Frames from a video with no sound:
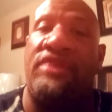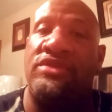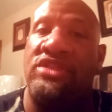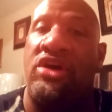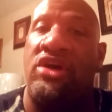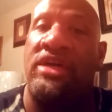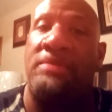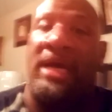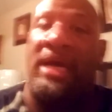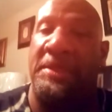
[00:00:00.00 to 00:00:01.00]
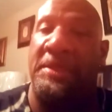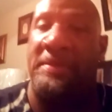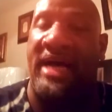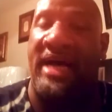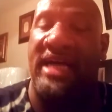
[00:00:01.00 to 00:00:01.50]
talking in my
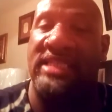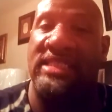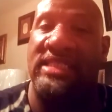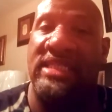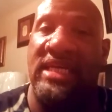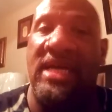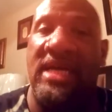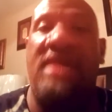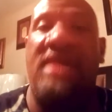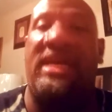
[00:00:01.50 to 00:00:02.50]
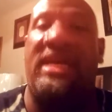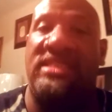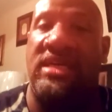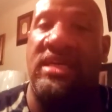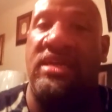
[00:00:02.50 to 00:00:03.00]
inbox. But I said,
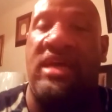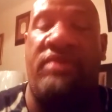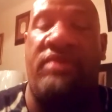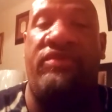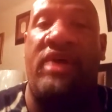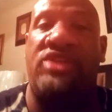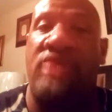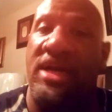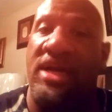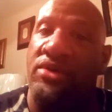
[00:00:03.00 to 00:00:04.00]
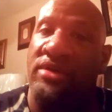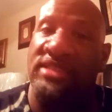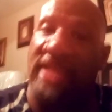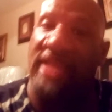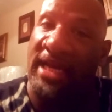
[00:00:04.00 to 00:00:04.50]
no, before I drive across
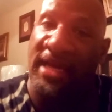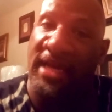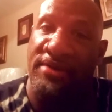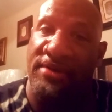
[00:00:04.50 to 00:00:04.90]
town,